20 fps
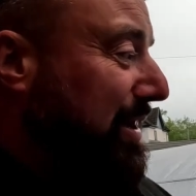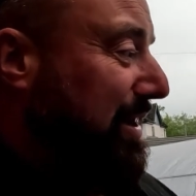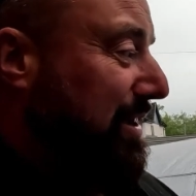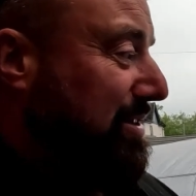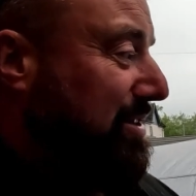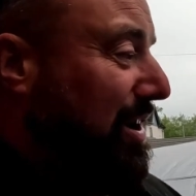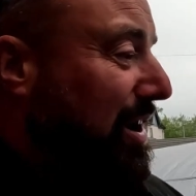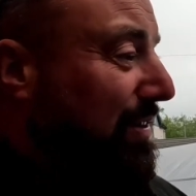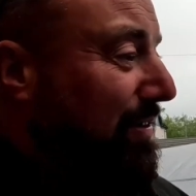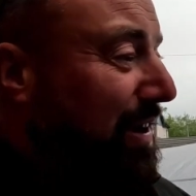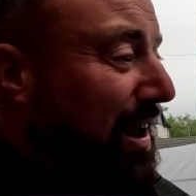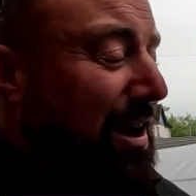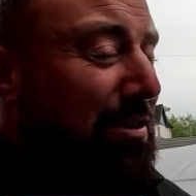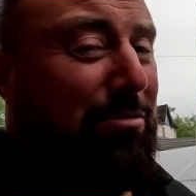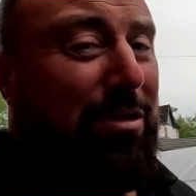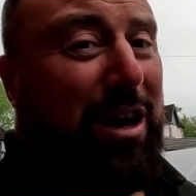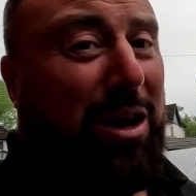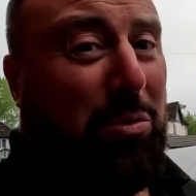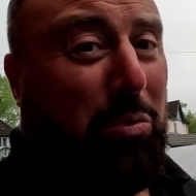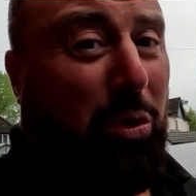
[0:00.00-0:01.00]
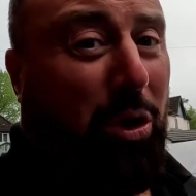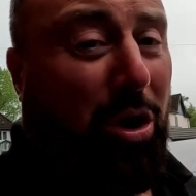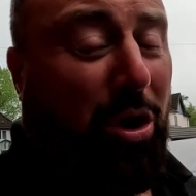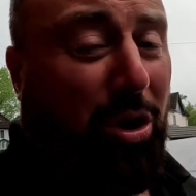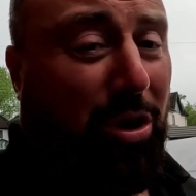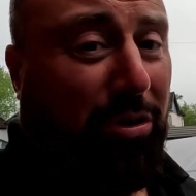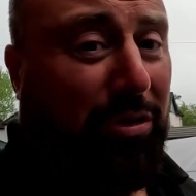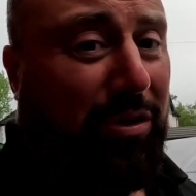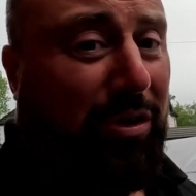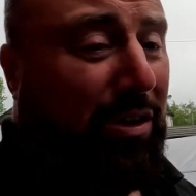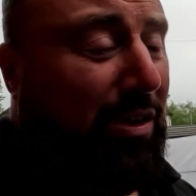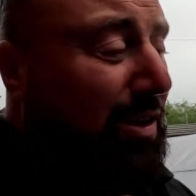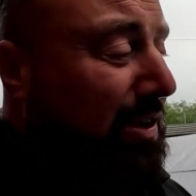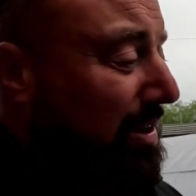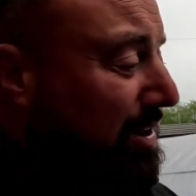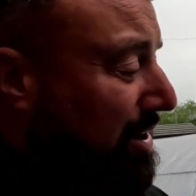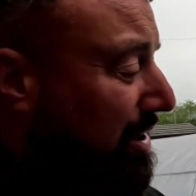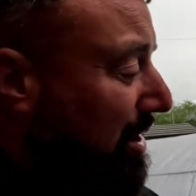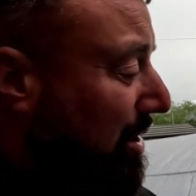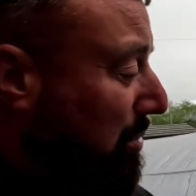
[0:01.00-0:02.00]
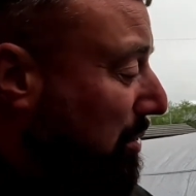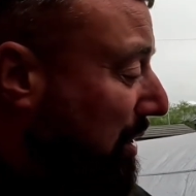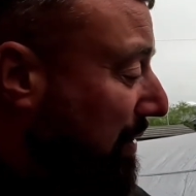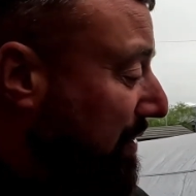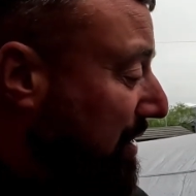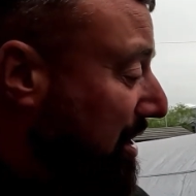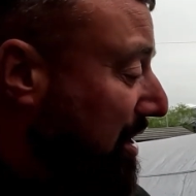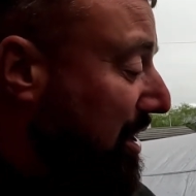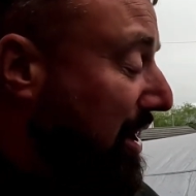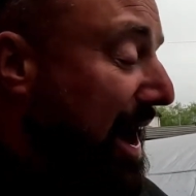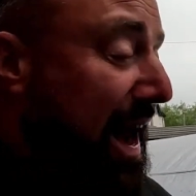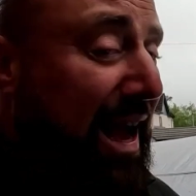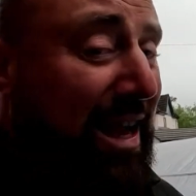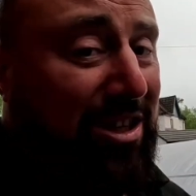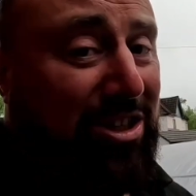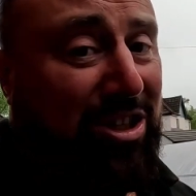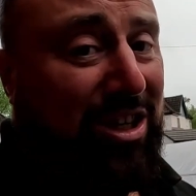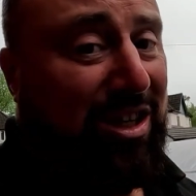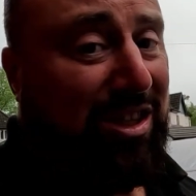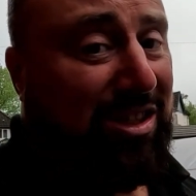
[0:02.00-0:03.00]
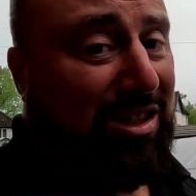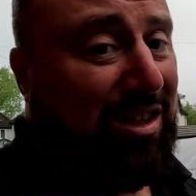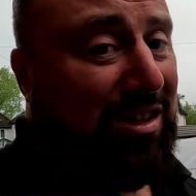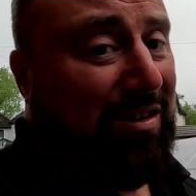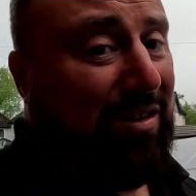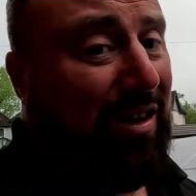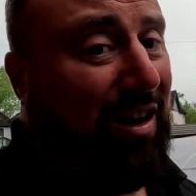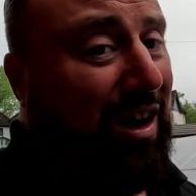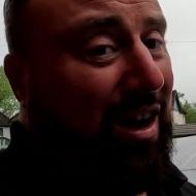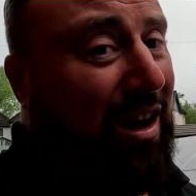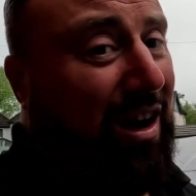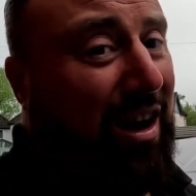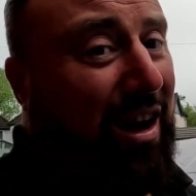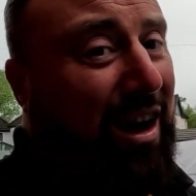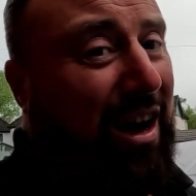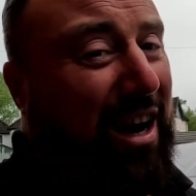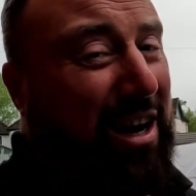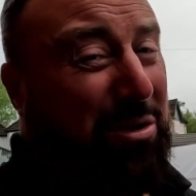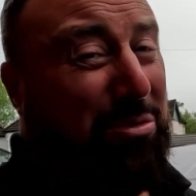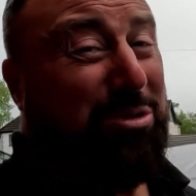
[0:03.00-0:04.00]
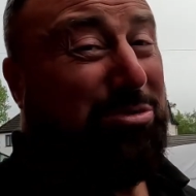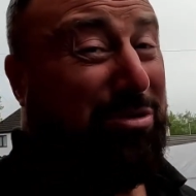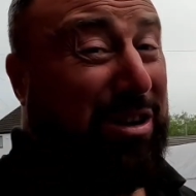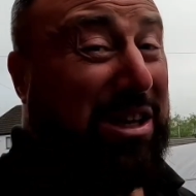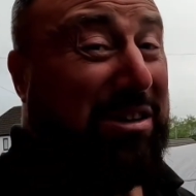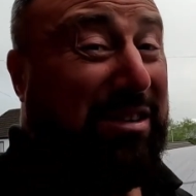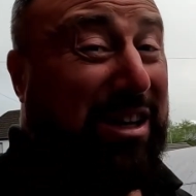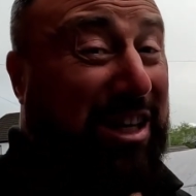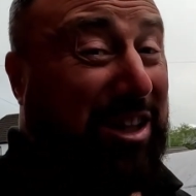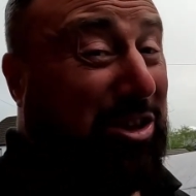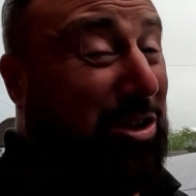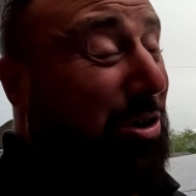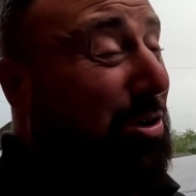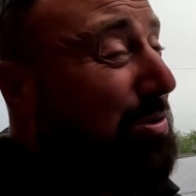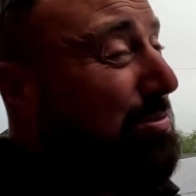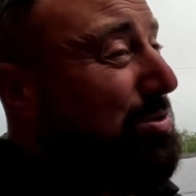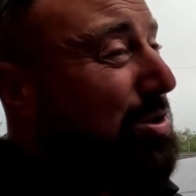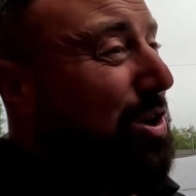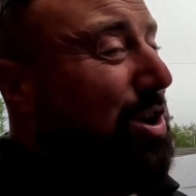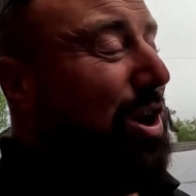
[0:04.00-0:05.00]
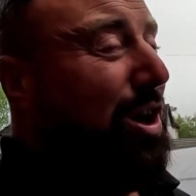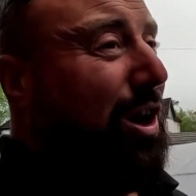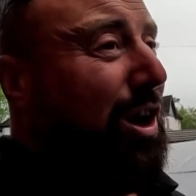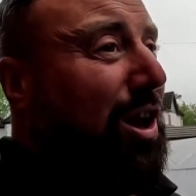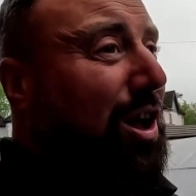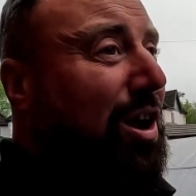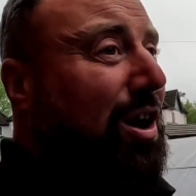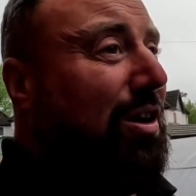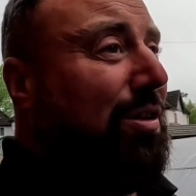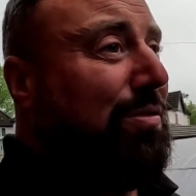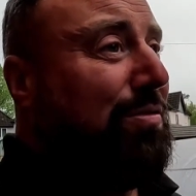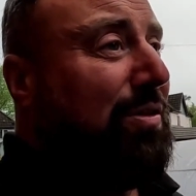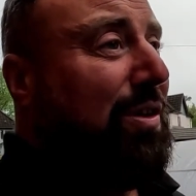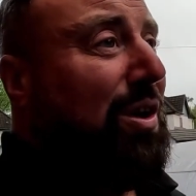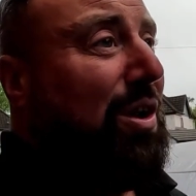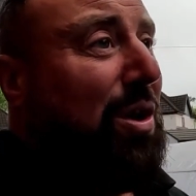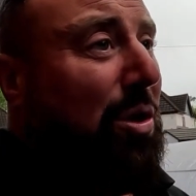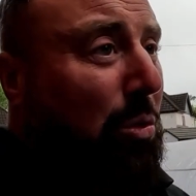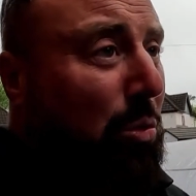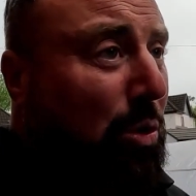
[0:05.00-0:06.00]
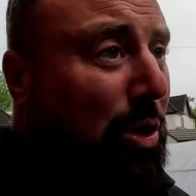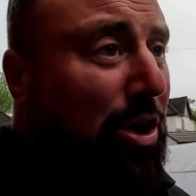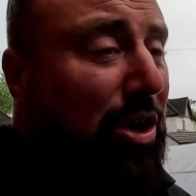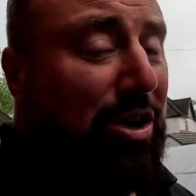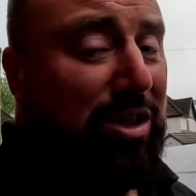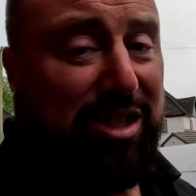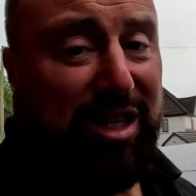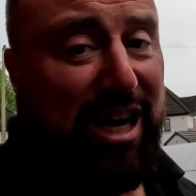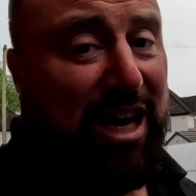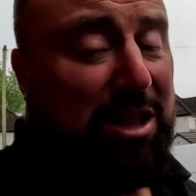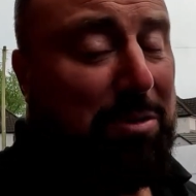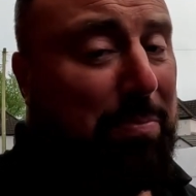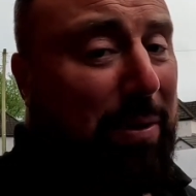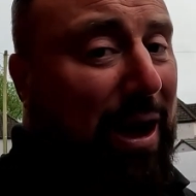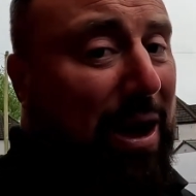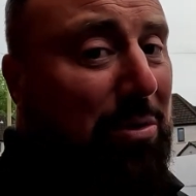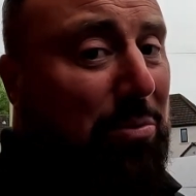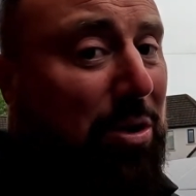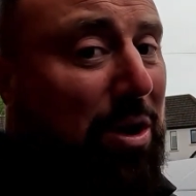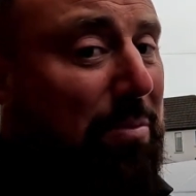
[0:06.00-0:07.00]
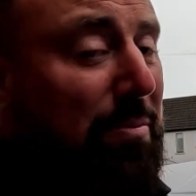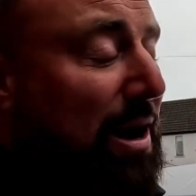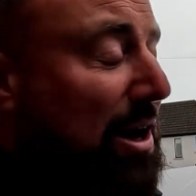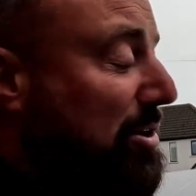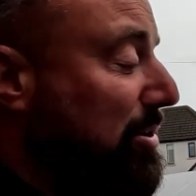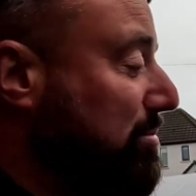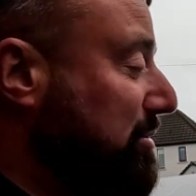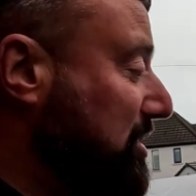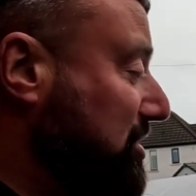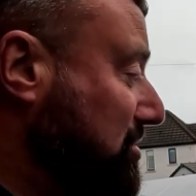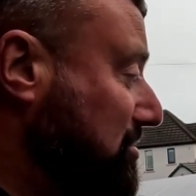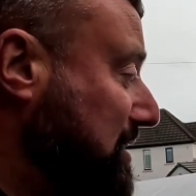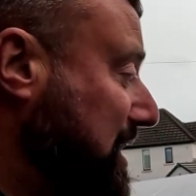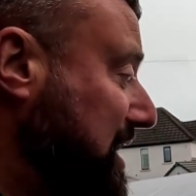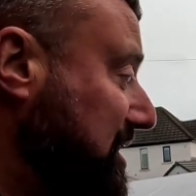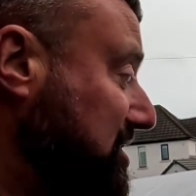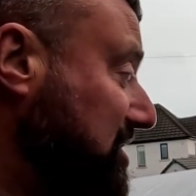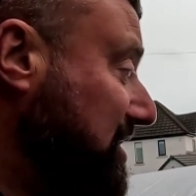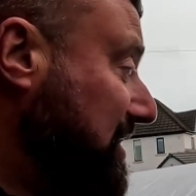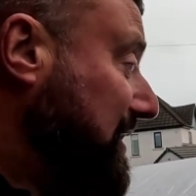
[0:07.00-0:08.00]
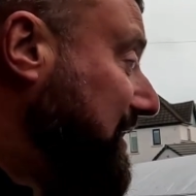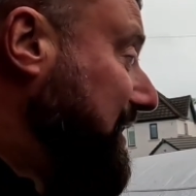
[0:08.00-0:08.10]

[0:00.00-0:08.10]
sort of like really worn, you know, on the edges, and it was really, really dull. Took a lot of work to get the paintwork back up to scratch.